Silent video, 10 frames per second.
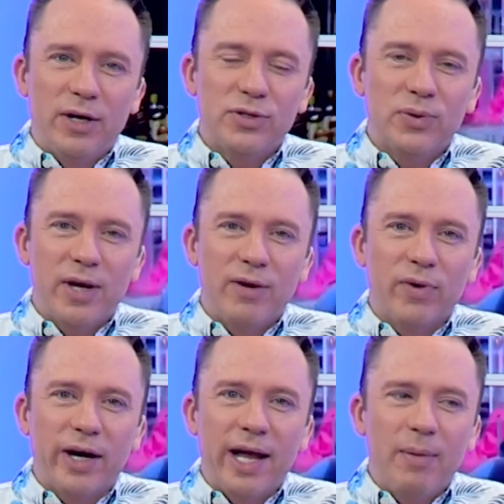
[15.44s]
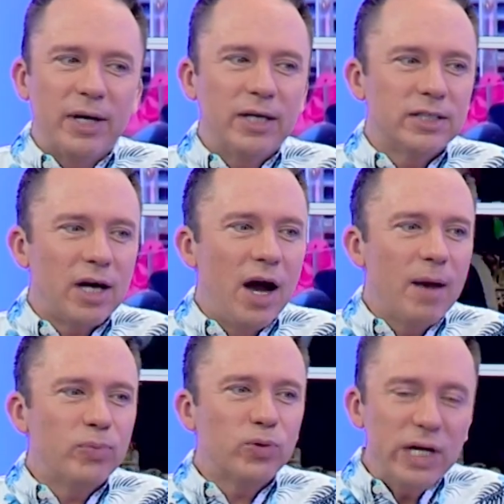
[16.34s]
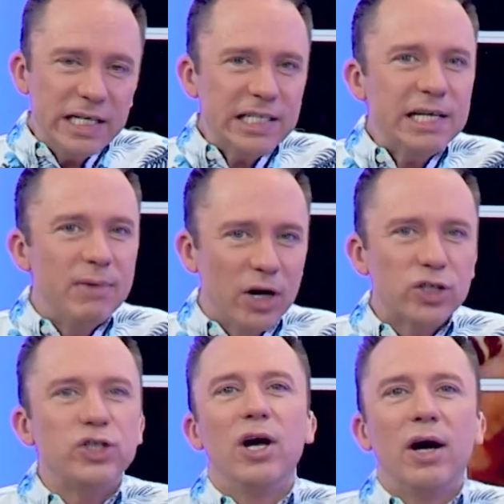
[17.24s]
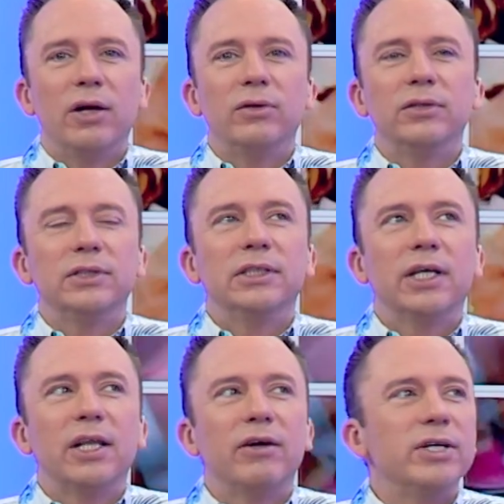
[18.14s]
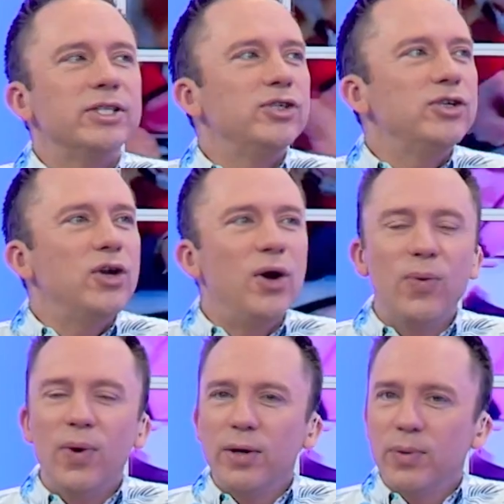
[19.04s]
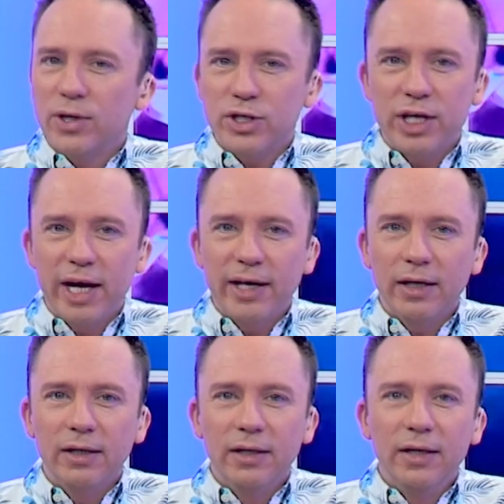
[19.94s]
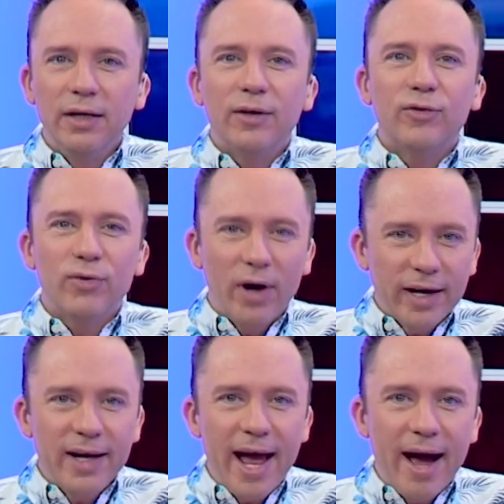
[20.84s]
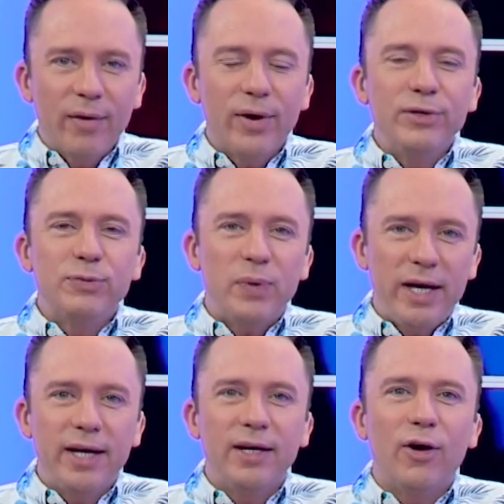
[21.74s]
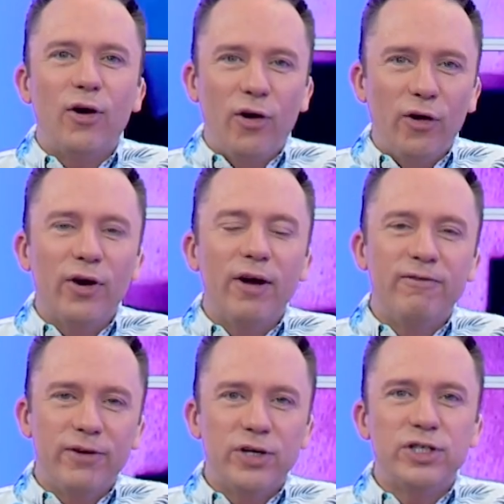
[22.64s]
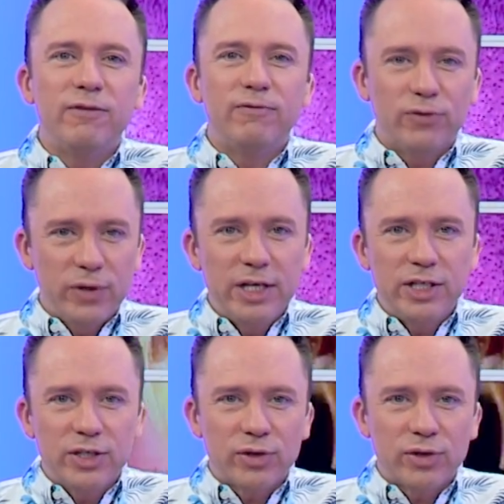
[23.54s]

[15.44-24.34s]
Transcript: are talking right now because I pretty much know that there is no one watching right now who's been on a Virgin Voyages